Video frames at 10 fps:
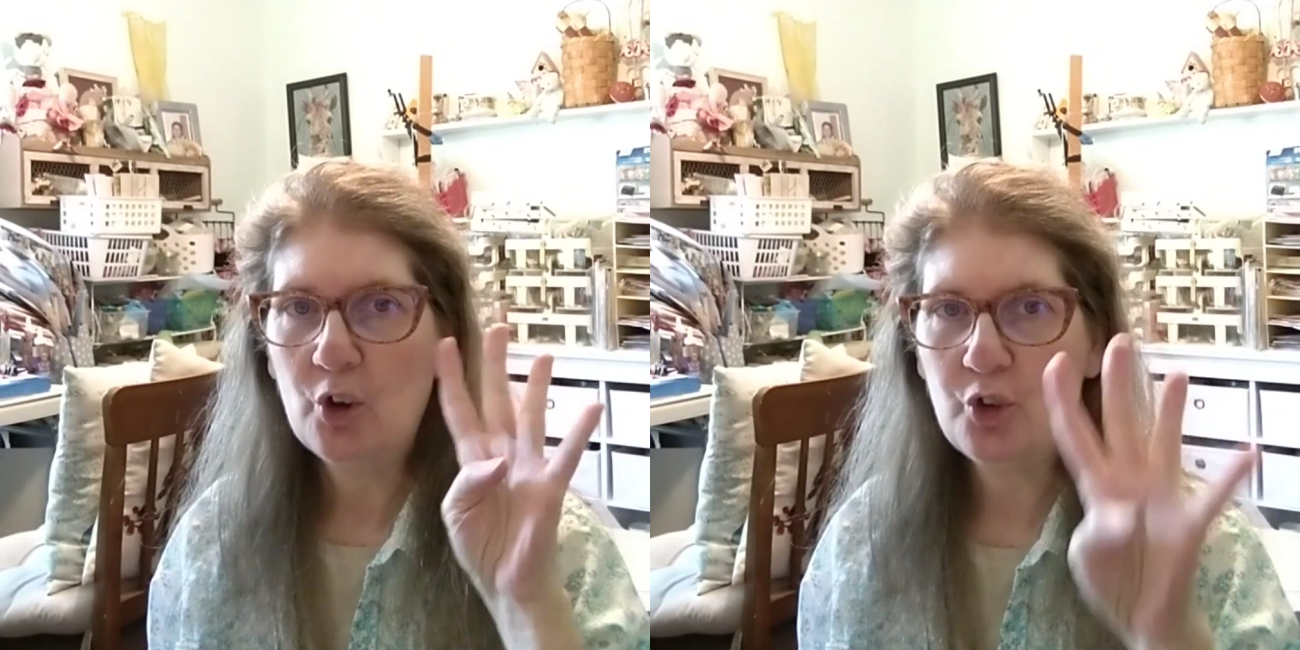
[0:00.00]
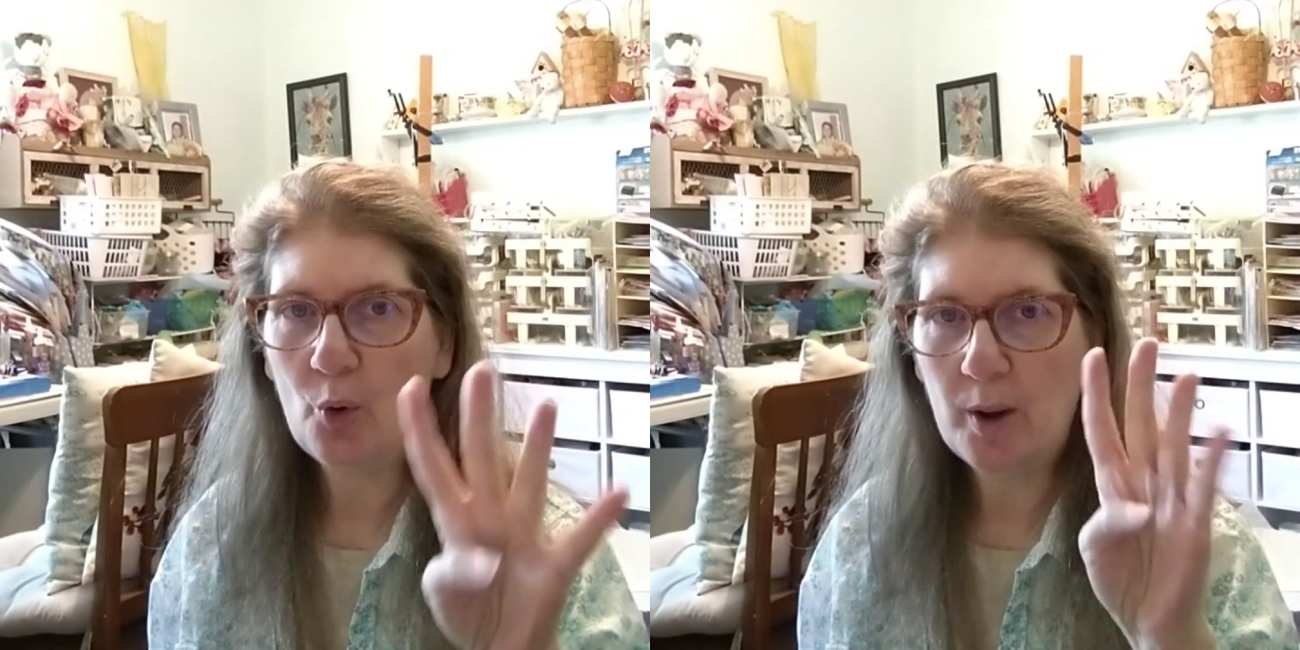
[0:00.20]

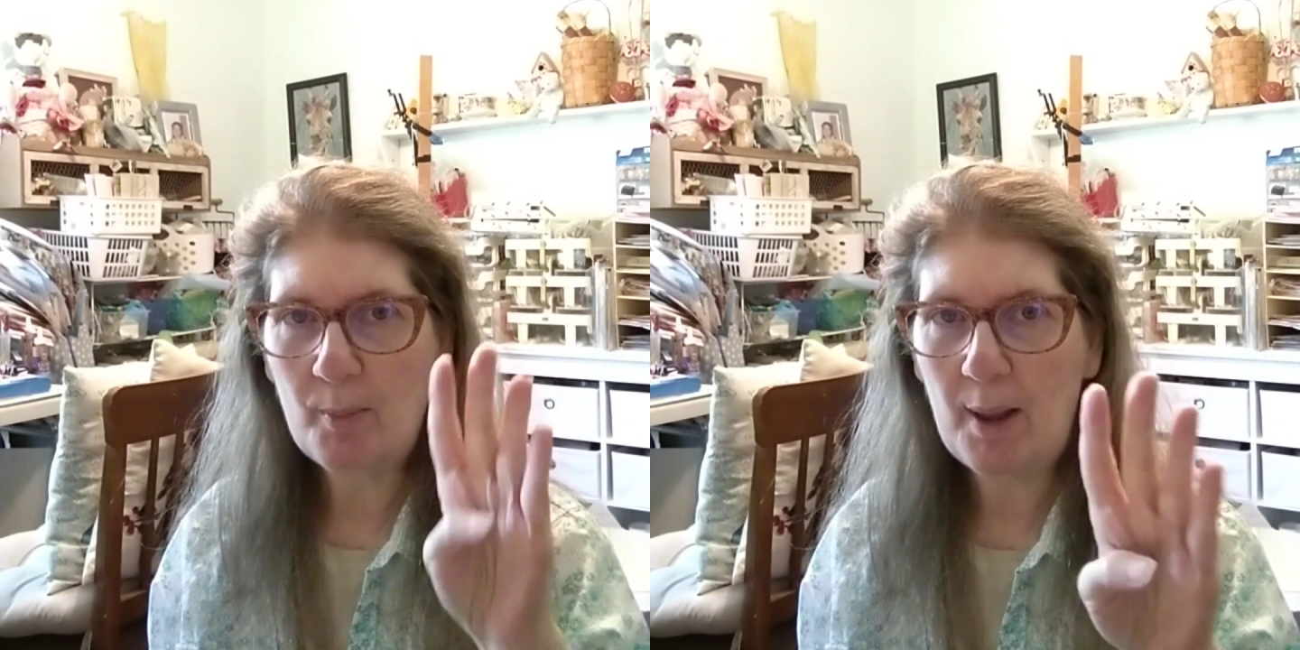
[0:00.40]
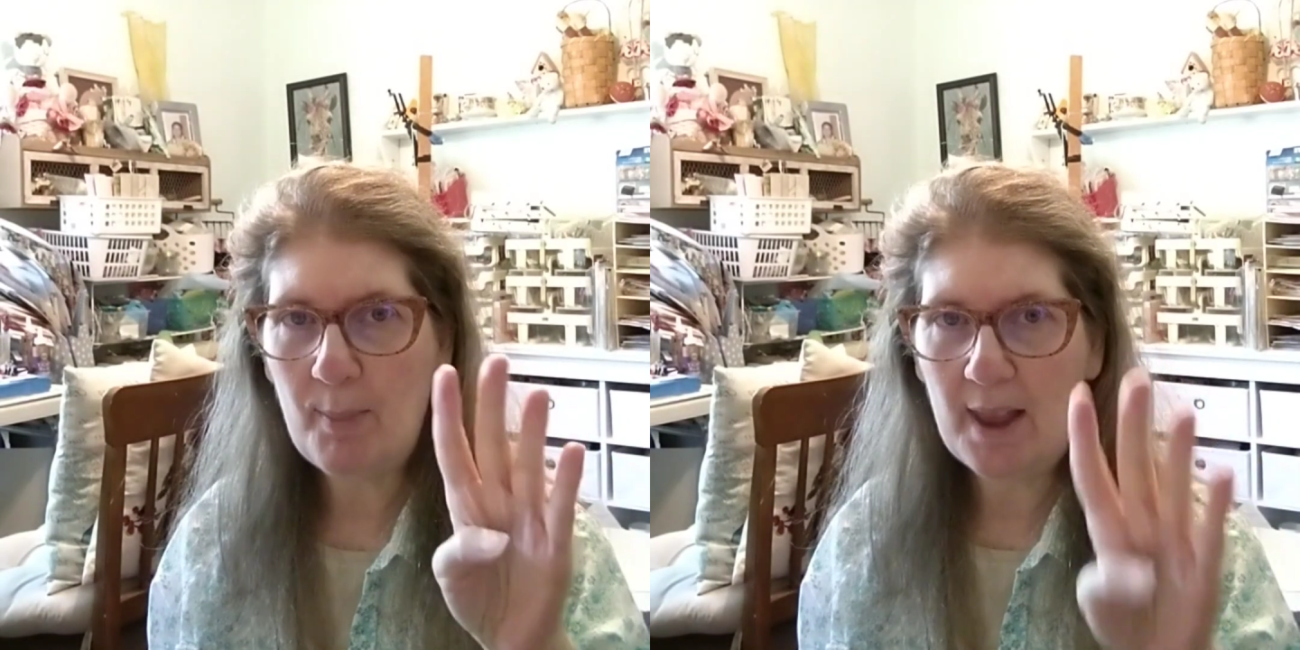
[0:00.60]
join
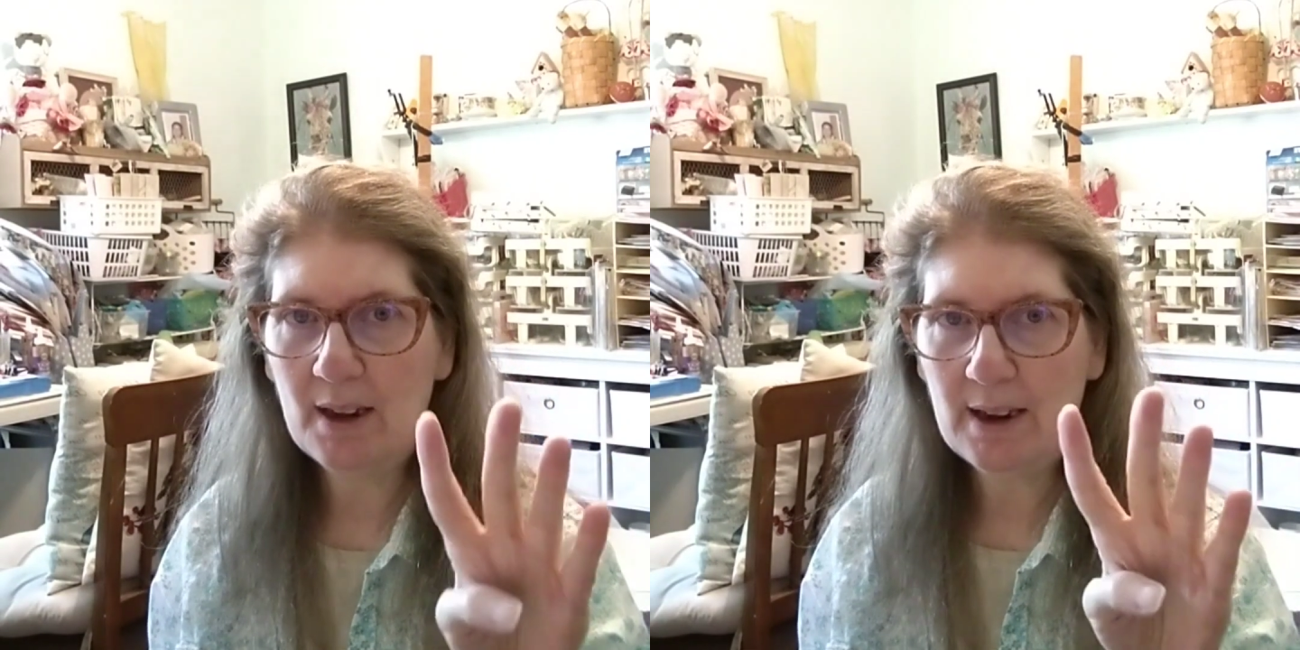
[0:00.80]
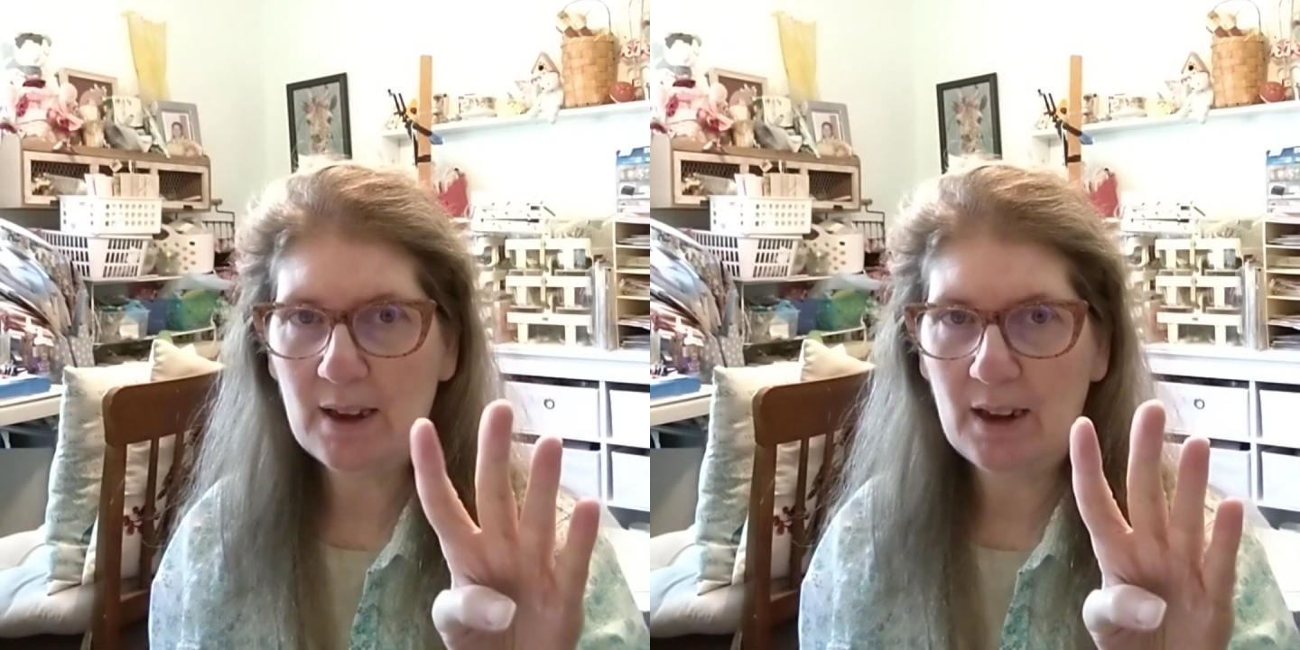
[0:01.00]
my
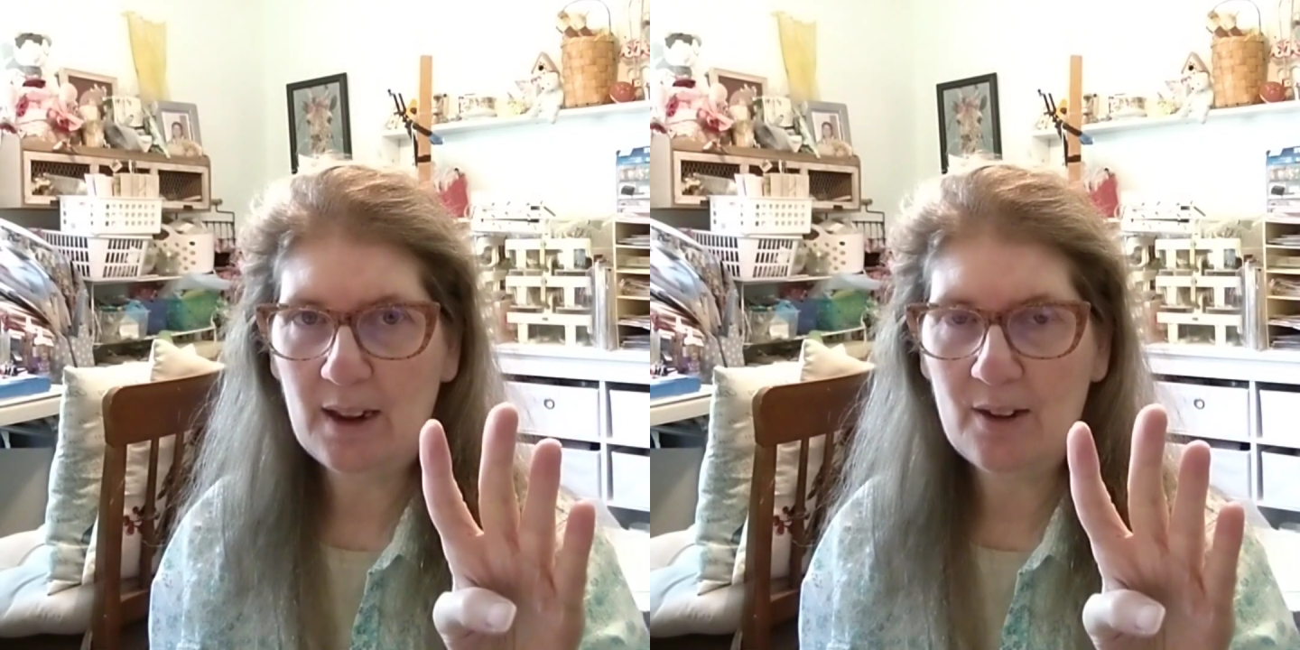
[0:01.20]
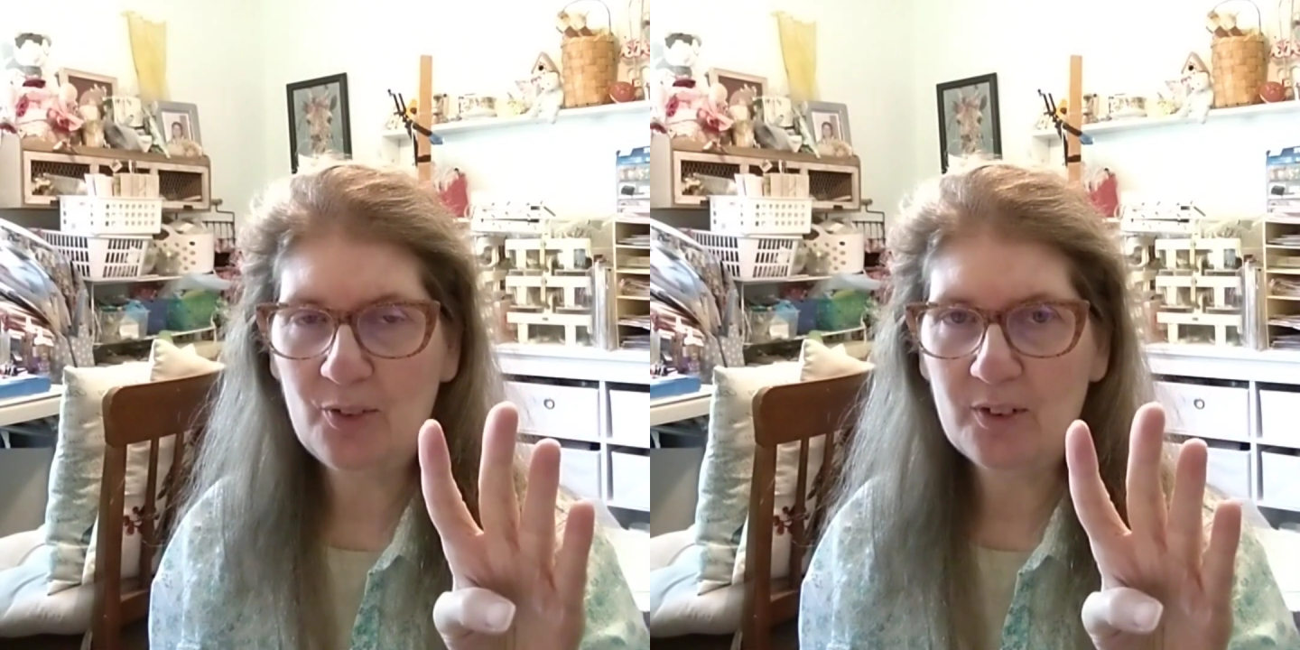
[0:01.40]
mailing
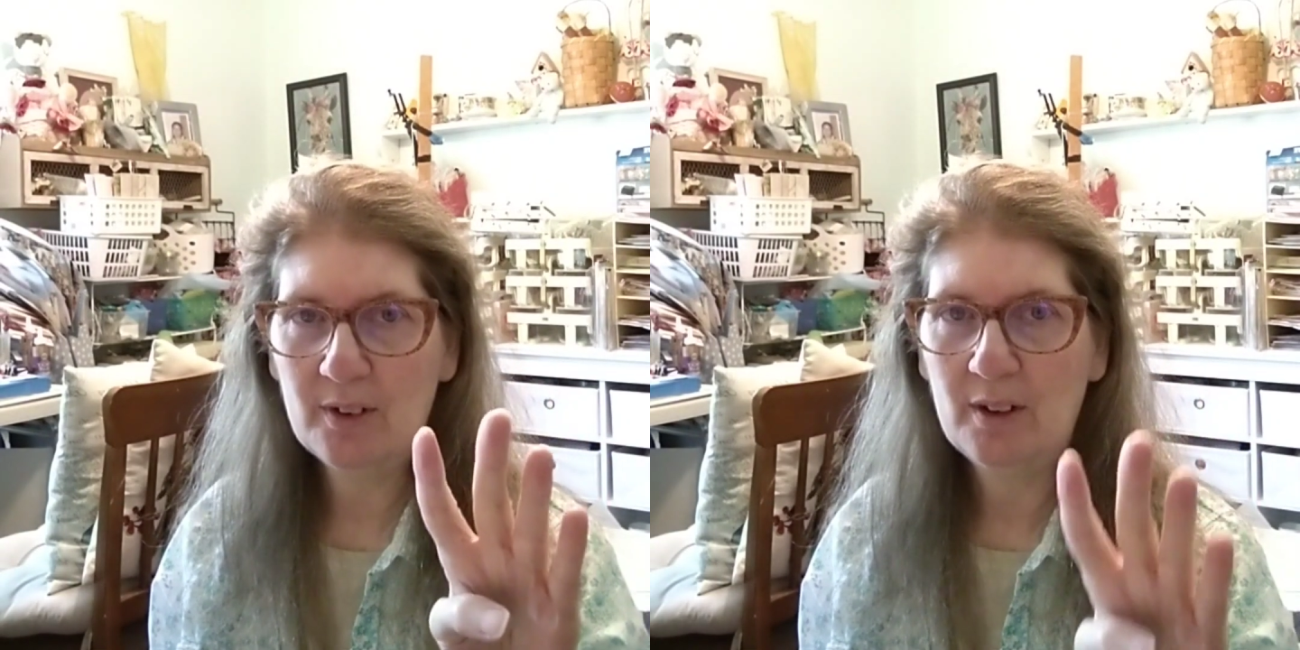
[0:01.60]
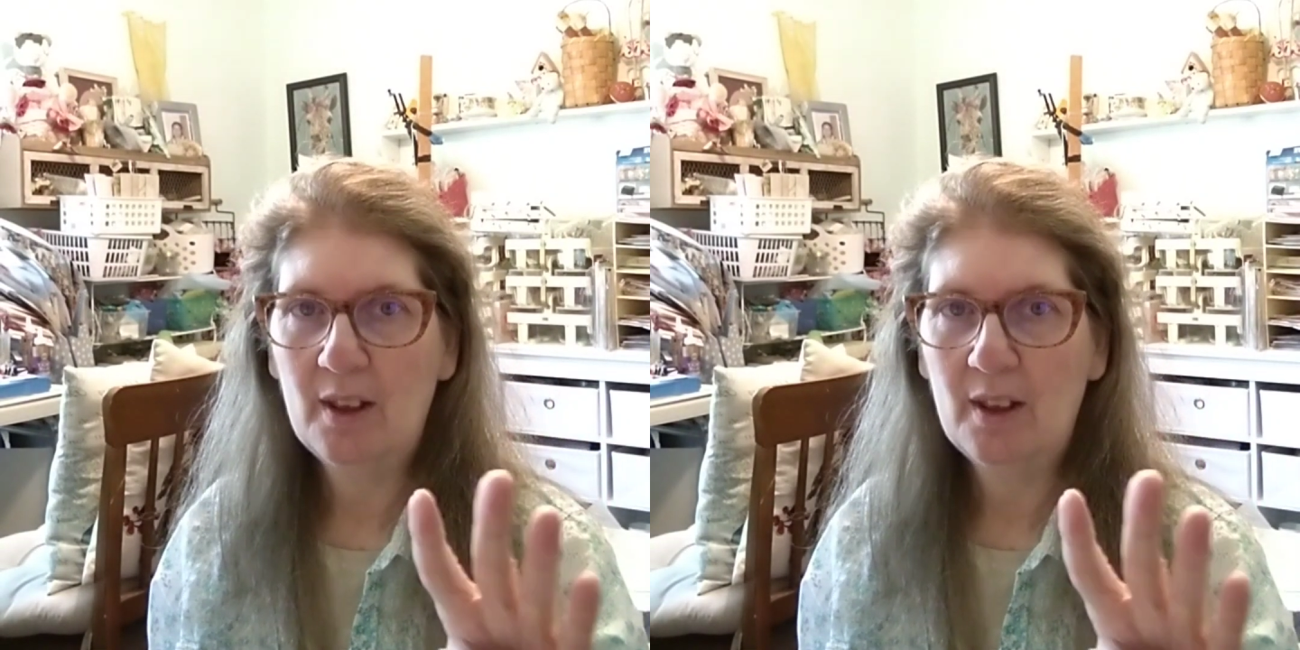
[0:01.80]
list